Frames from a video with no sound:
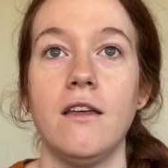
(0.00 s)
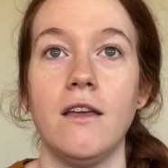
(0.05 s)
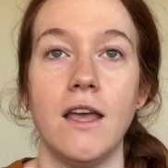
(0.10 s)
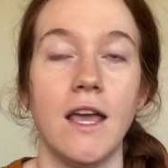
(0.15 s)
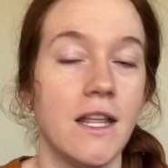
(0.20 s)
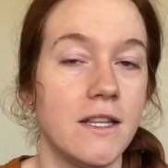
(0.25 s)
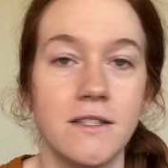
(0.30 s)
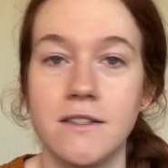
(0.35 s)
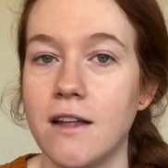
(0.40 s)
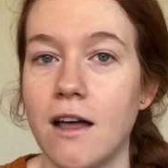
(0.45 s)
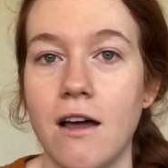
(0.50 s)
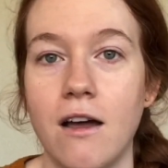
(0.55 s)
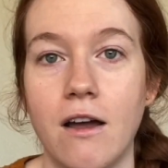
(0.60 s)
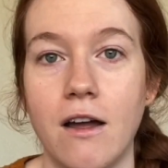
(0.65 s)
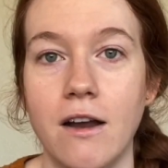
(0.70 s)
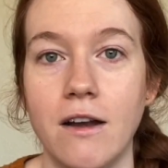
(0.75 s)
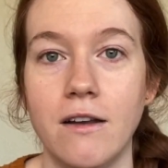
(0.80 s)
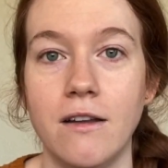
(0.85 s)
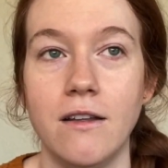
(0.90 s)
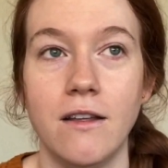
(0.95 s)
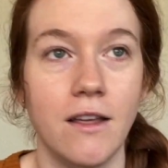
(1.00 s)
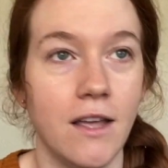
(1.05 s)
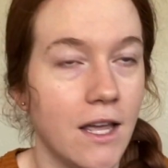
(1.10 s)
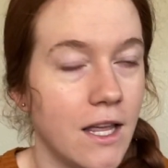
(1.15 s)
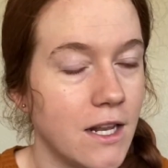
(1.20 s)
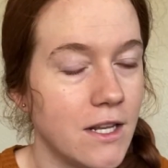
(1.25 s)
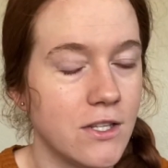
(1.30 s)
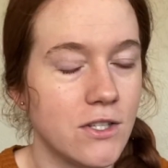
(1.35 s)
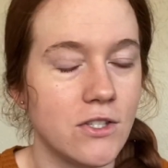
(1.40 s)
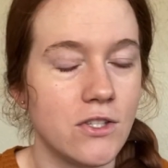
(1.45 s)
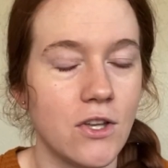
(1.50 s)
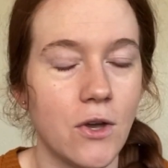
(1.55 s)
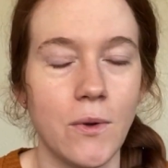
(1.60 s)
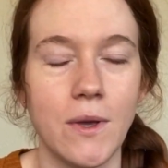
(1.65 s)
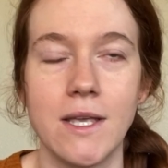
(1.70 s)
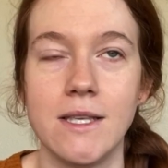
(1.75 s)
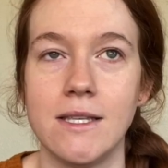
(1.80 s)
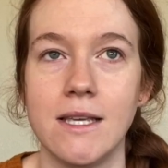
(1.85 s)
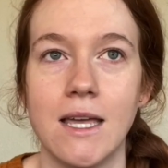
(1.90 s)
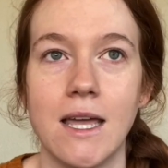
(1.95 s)
It's not hard. It is so
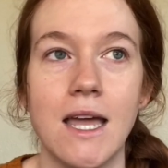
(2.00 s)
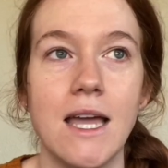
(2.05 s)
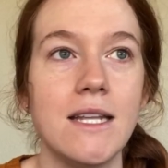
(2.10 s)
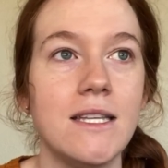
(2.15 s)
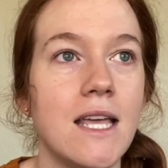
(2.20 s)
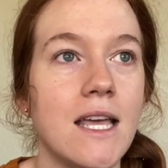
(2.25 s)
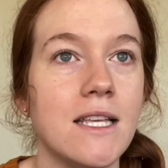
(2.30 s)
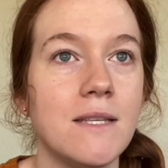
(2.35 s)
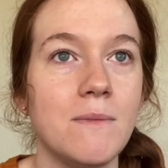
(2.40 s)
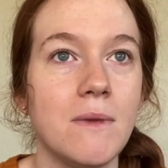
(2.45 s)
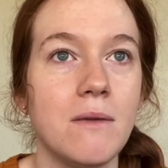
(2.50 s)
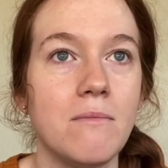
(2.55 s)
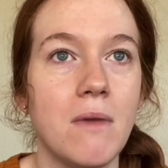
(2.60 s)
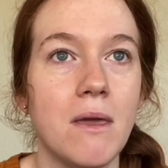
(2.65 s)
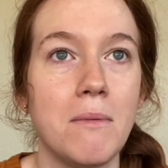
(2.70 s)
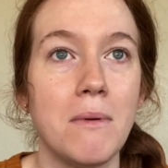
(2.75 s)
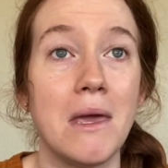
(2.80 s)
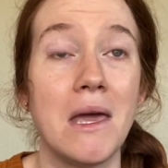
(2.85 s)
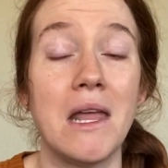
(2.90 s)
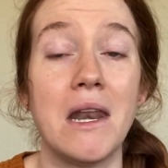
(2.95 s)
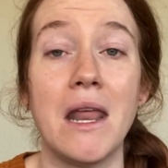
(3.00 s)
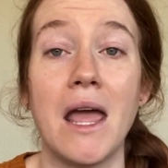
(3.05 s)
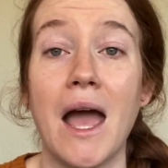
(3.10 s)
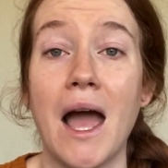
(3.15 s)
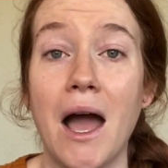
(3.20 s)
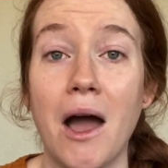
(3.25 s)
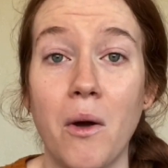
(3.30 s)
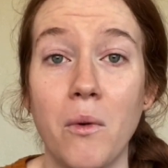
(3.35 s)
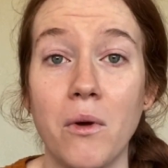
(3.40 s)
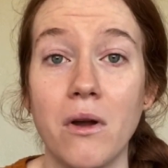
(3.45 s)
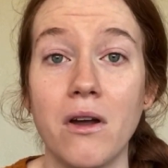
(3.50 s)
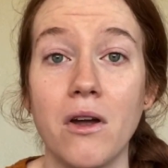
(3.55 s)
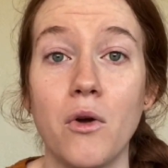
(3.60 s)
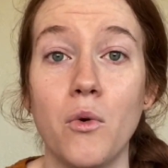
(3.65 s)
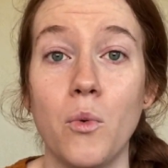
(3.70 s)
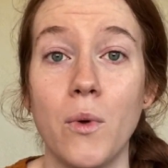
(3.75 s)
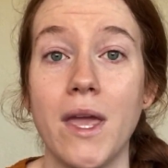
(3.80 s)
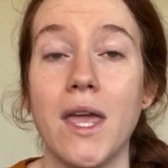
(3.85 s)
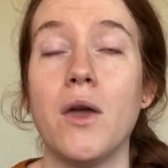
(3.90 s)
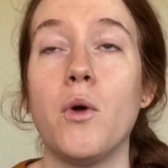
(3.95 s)
easy. It takes me maybe an hour a
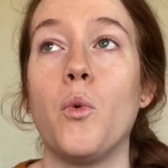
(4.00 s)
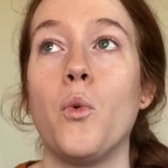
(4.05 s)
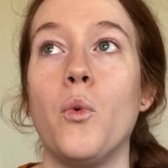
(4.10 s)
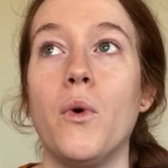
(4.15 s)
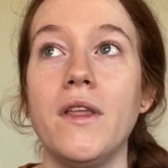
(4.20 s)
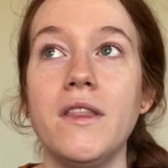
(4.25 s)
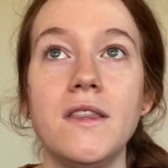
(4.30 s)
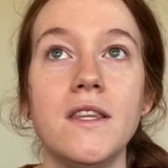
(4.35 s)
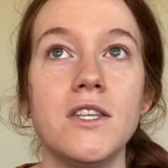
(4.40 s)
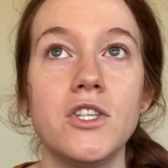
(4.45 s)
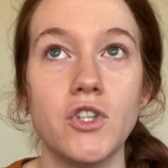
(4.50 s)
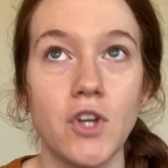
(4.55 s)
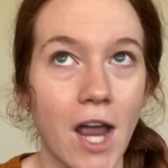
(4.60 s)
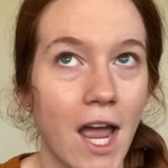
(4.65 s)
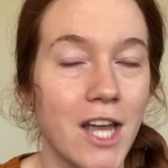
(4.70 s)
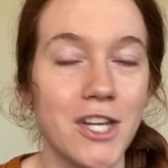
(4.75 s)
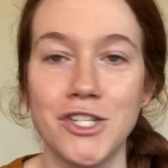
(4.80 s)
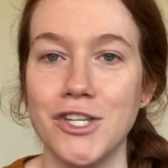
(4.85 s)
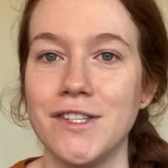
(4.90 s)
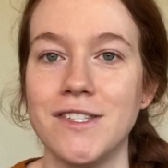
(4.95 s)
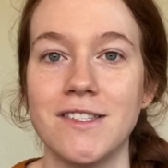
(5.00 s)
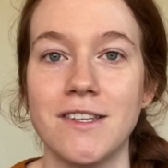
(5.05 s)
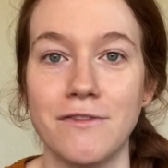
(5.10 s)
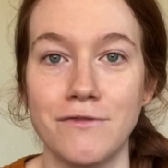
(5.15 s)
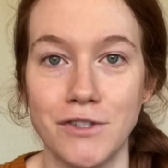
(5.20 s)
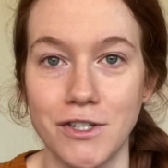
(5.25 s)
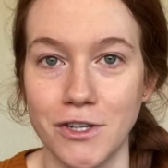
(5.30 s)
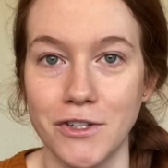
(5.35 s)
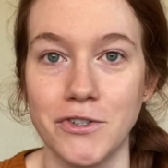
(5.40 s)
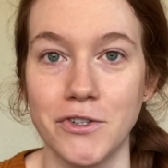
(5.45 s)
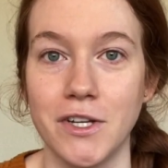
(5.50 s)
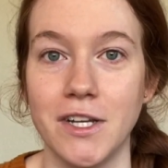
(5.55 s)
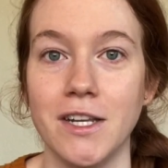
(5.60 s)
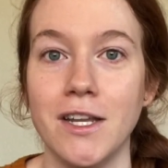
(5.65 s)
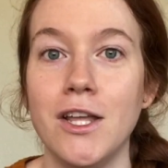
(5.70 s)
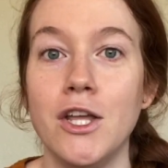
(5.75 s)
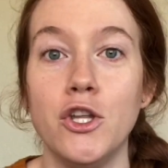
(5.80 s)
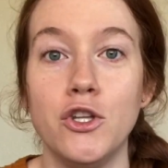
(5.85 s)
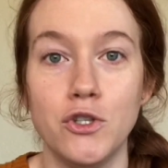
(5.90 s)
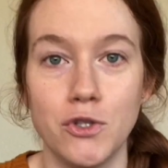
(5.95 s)
week with distractions of children
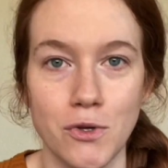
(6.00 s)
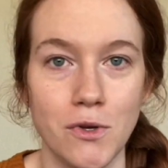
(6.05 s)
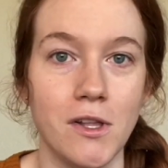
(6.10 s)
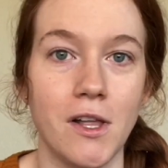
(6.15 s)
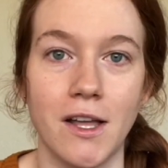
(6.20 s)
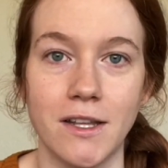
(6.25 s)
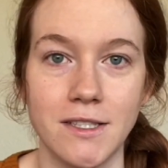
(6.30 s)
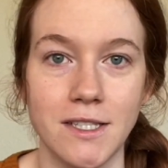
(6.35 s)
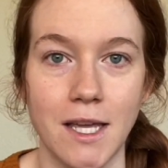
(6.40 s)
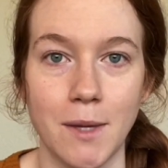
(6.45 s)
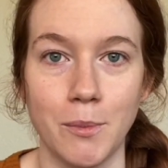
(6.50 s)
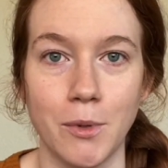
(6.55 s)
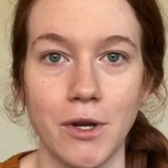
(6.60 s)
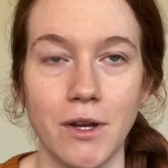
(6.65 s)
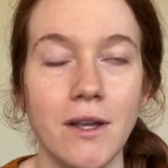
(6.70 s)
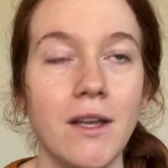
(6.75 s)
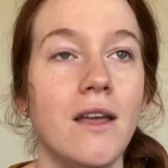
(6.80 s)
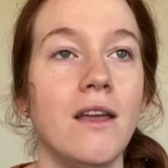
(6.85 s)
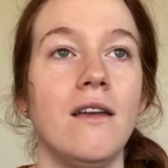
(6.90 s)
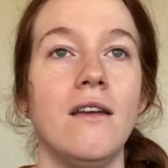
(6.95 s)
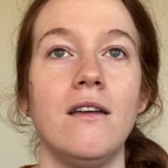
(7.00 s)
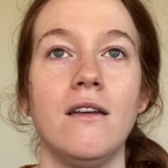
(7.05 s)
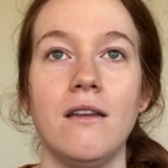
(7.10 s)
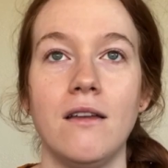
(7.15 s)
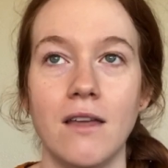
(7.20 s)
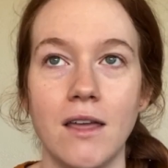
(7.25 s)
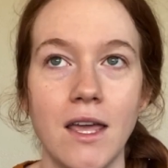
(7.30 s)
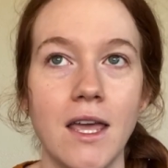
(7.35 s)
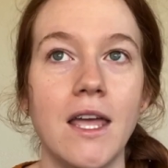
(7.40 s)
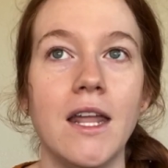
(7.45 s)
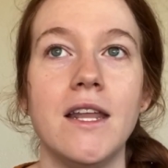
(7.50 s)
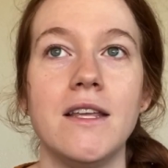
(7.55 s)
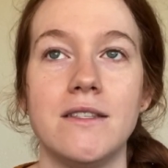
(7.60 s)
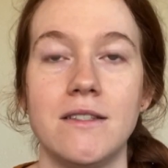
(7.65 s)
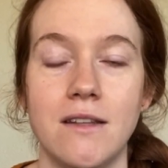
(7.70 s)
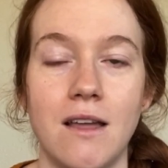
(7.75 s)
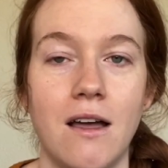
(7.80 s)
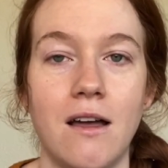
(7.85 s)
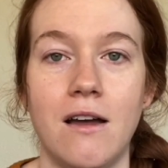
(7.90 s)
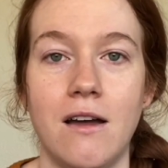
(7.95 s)
to cloth diaper. It is
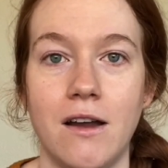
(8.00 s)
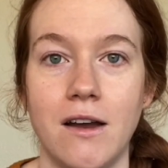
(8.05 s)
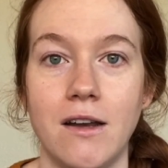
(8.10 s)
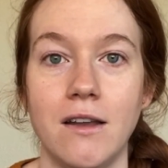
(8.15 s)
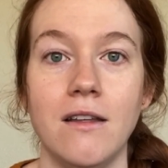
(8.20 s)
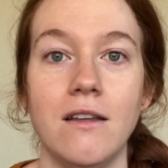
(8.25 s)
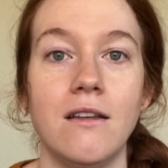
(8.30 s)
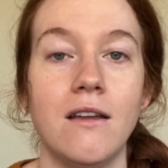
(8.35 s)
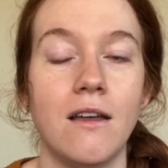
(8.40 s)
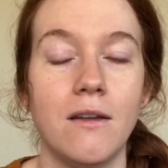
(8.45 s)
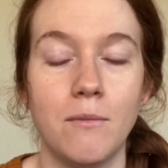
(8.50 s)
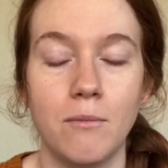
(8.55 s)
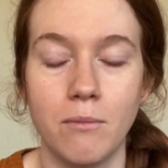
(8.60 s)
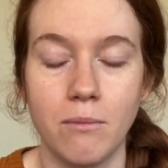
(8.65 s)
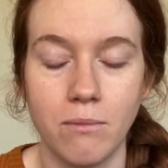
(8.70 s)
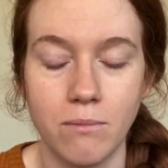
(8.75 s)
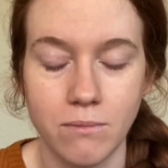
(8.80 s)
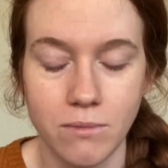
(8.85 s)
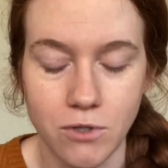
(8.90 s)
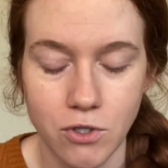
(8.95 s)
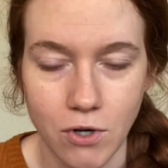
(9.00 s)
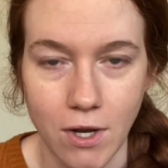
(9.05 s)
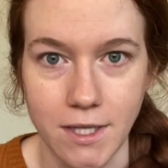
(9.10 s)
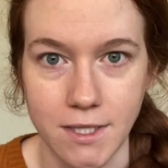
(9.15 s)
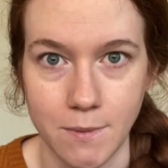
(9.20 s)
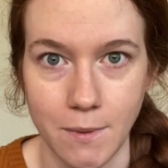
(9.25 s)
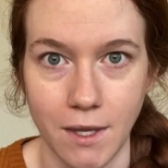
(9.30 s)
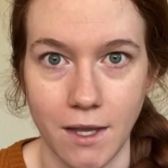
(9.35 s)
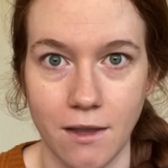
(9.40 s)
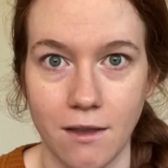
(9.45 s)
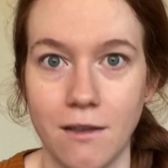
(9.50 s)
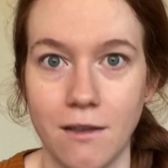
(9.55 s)
not hard. Trust me.